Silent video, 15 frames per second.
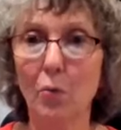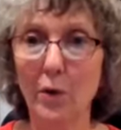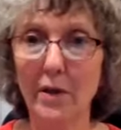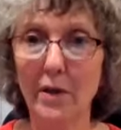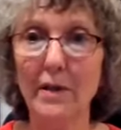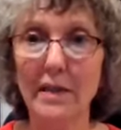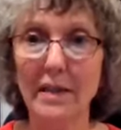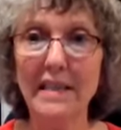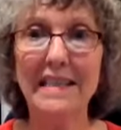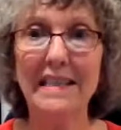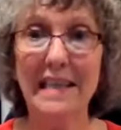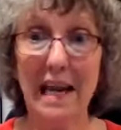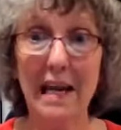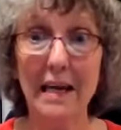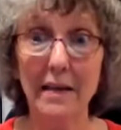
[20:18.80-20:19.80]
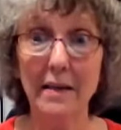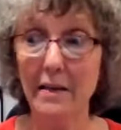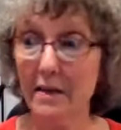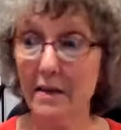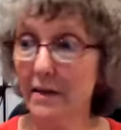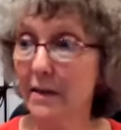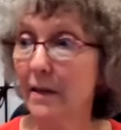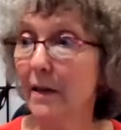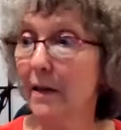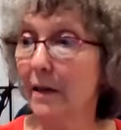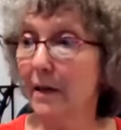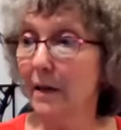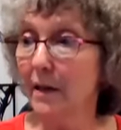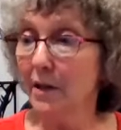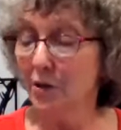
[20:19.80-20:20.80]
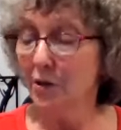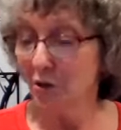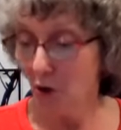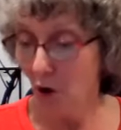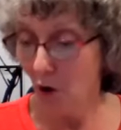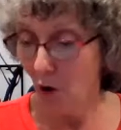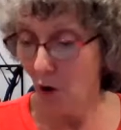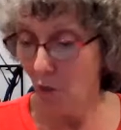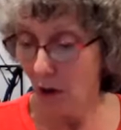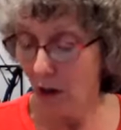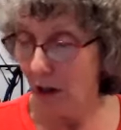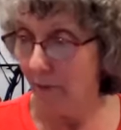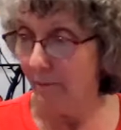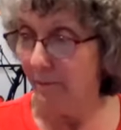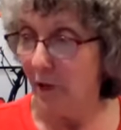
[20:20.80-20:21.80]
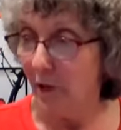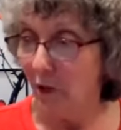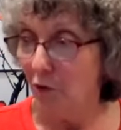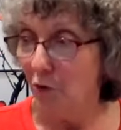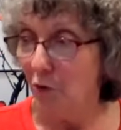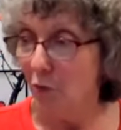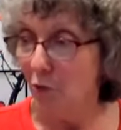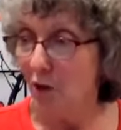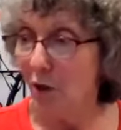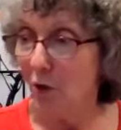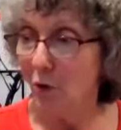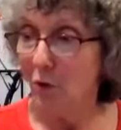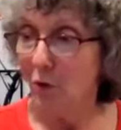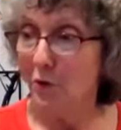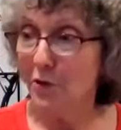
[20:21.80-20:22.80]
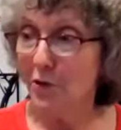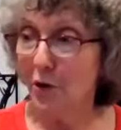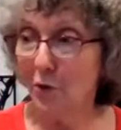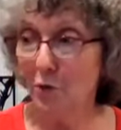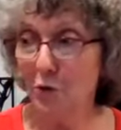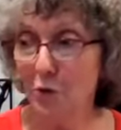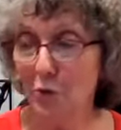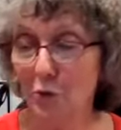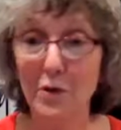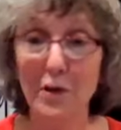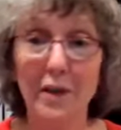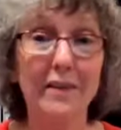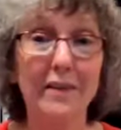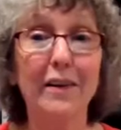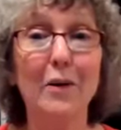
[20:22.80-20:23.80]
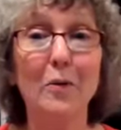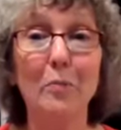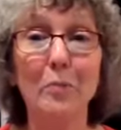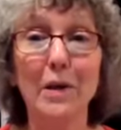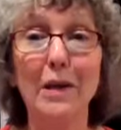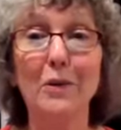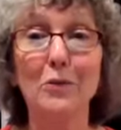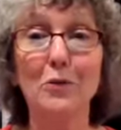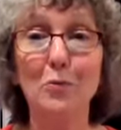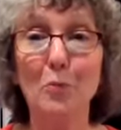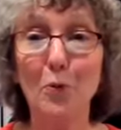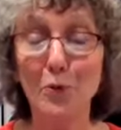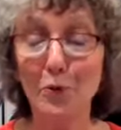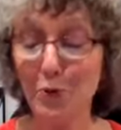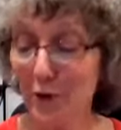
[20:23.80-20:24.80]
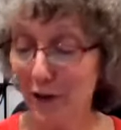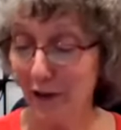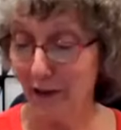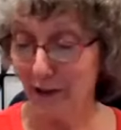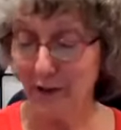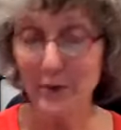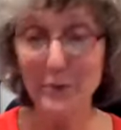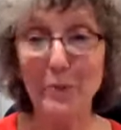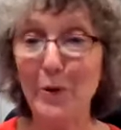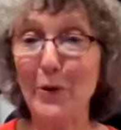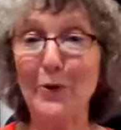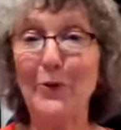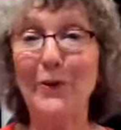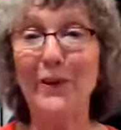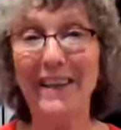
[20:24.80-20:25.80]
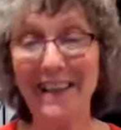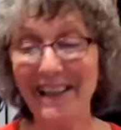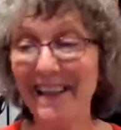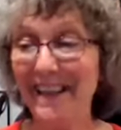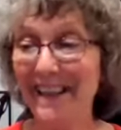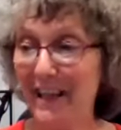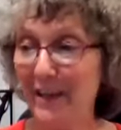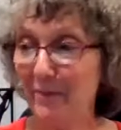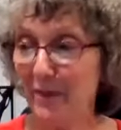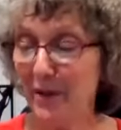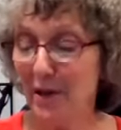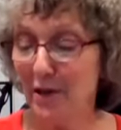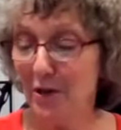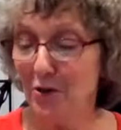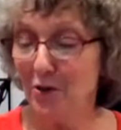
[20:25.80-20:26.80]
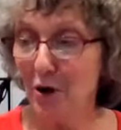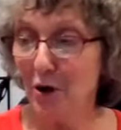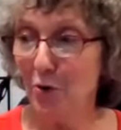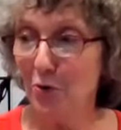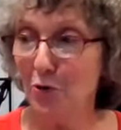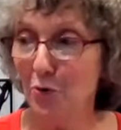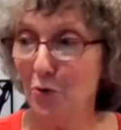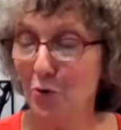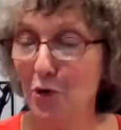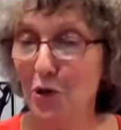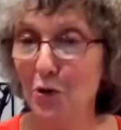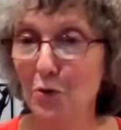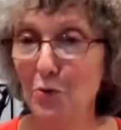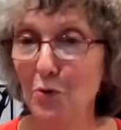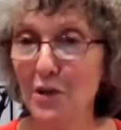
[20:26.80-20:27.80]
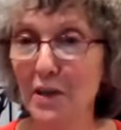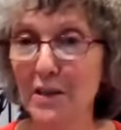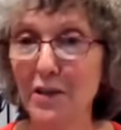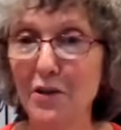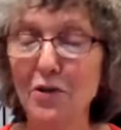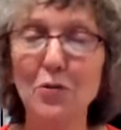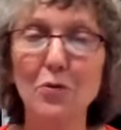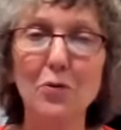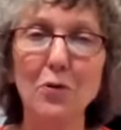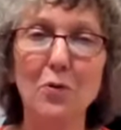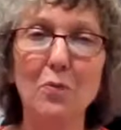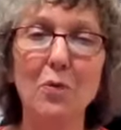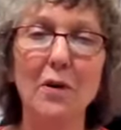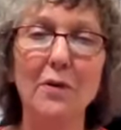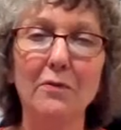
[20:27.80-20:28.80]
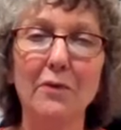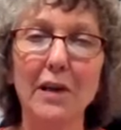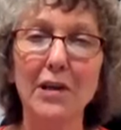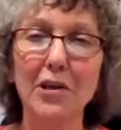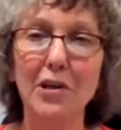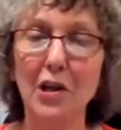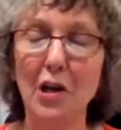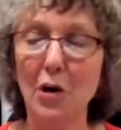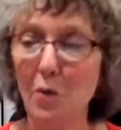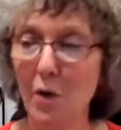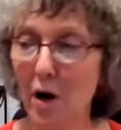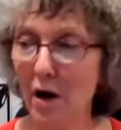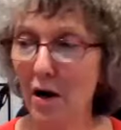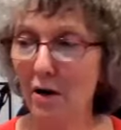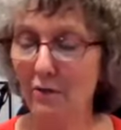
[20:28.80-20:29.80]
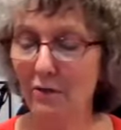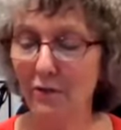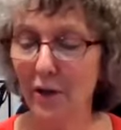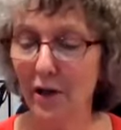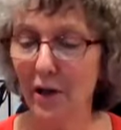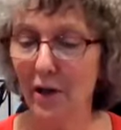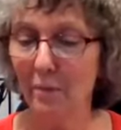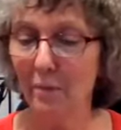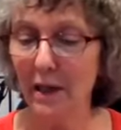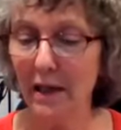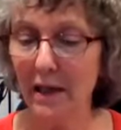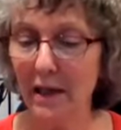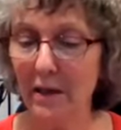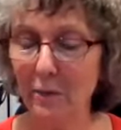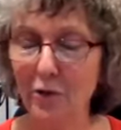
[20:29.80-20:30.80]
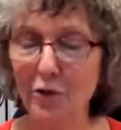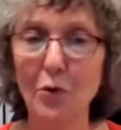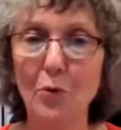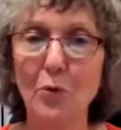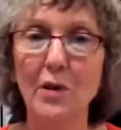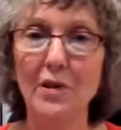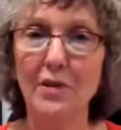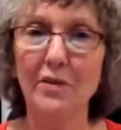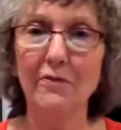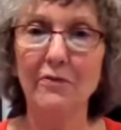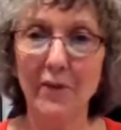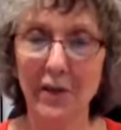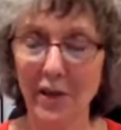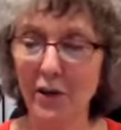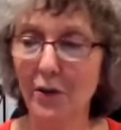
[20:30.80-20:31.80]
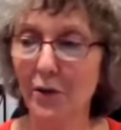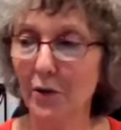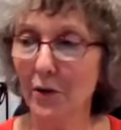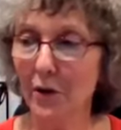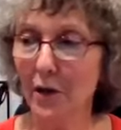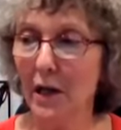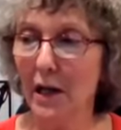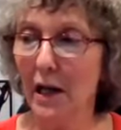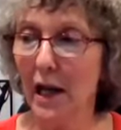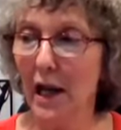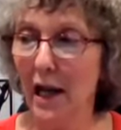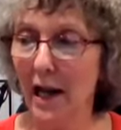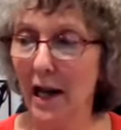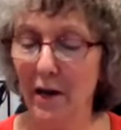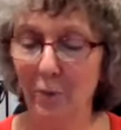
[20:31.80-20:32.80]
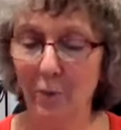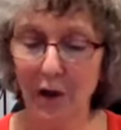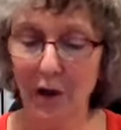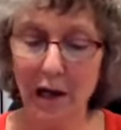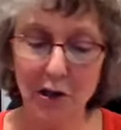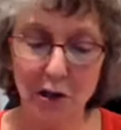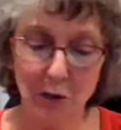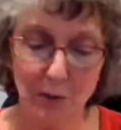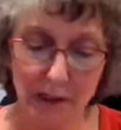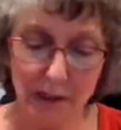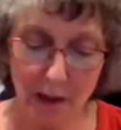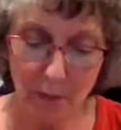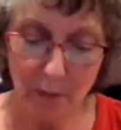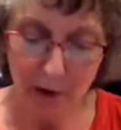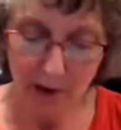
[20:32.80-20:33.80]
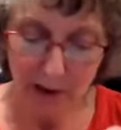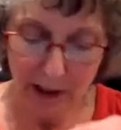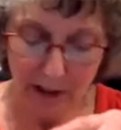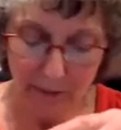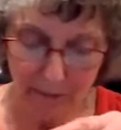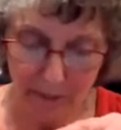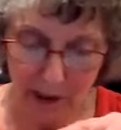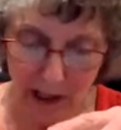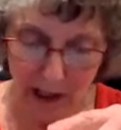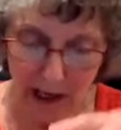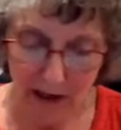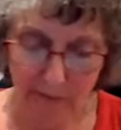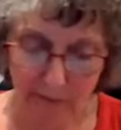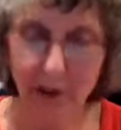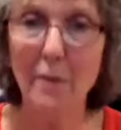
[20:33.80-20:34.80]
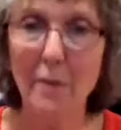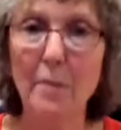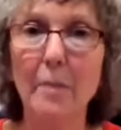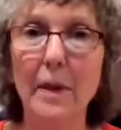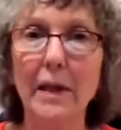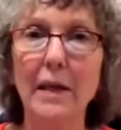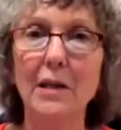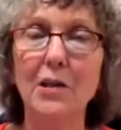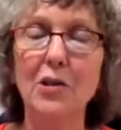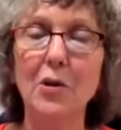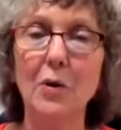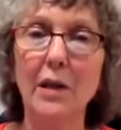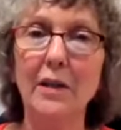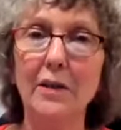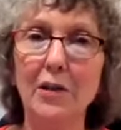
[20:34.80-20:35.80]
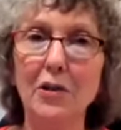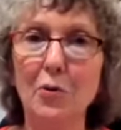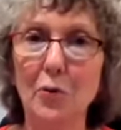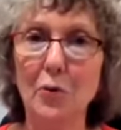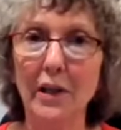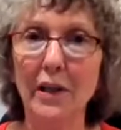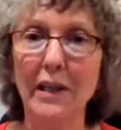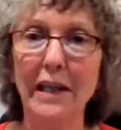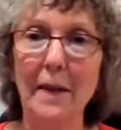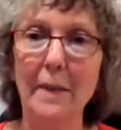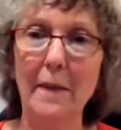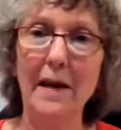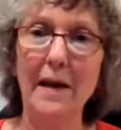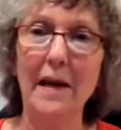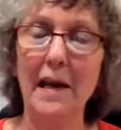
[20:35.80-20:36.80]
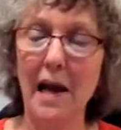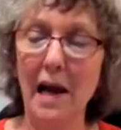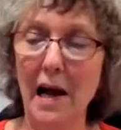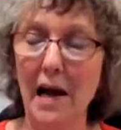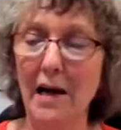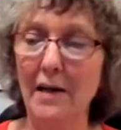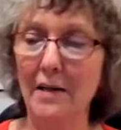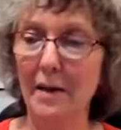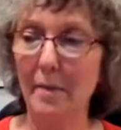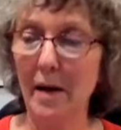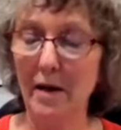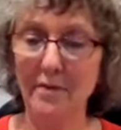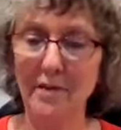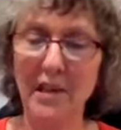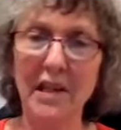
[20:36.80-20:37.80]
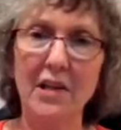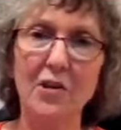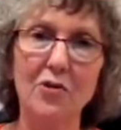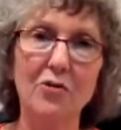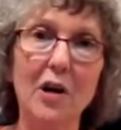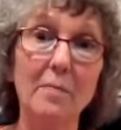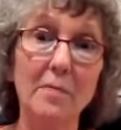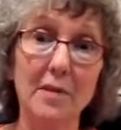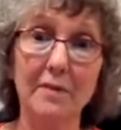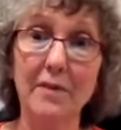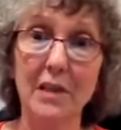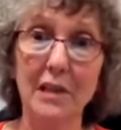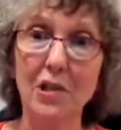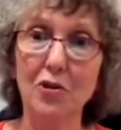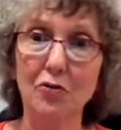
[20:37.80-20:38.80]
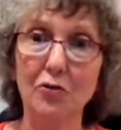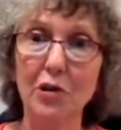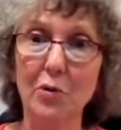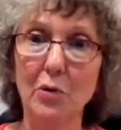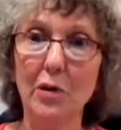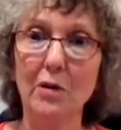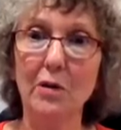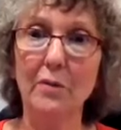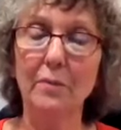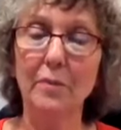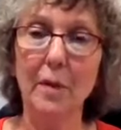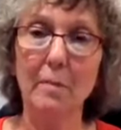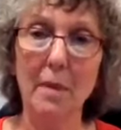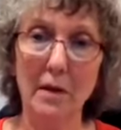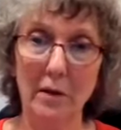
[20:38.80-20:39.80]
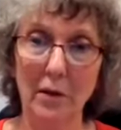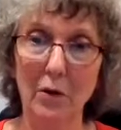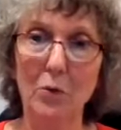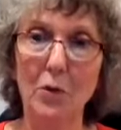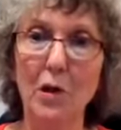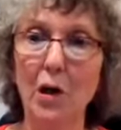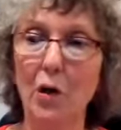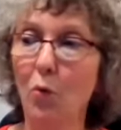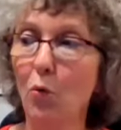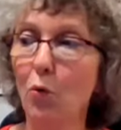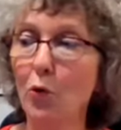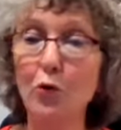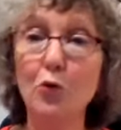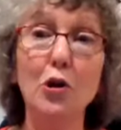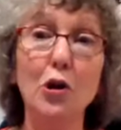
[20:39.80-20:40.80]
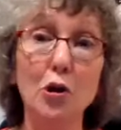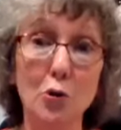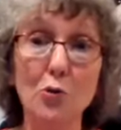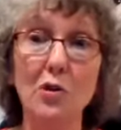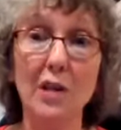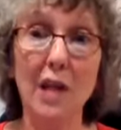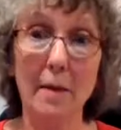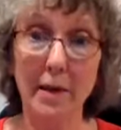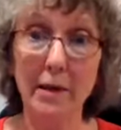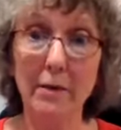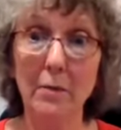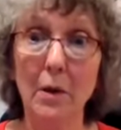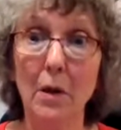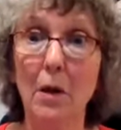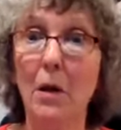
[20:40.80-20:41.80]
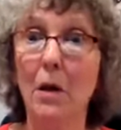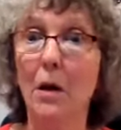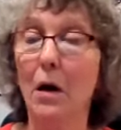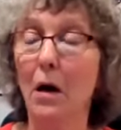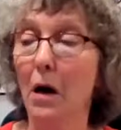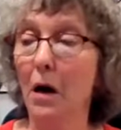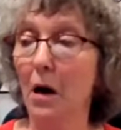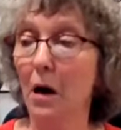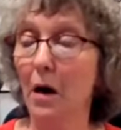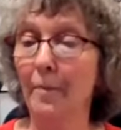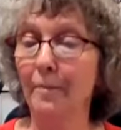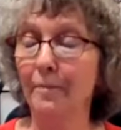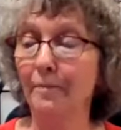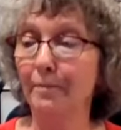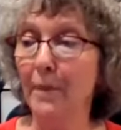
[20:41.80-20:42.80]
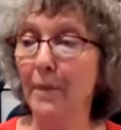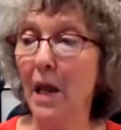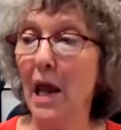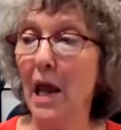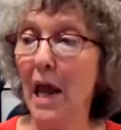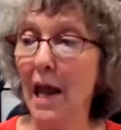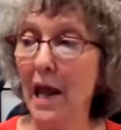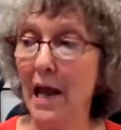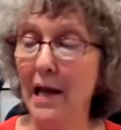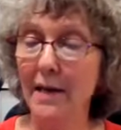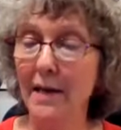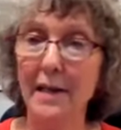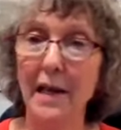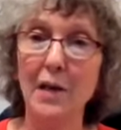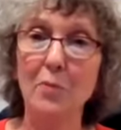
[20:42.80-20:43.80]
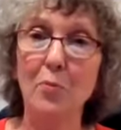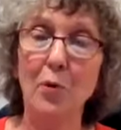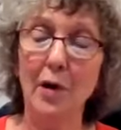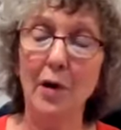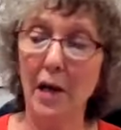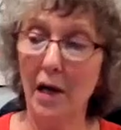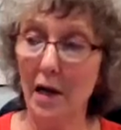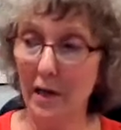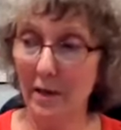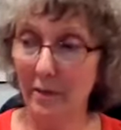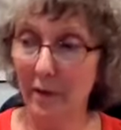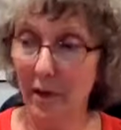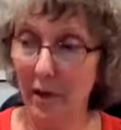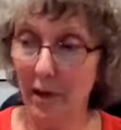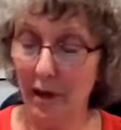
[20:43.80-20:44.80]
with the stains. So you can also use it to help make your toilet sparkle and clean it. So you would use, it's a 2-to-1 ratio of baking soda to vinegar. And what I do is I put a half a cup of baking soda in the toilet, and then I add about 10 drops of tea tree oil, melaleuca, or you can use lemon, and then put a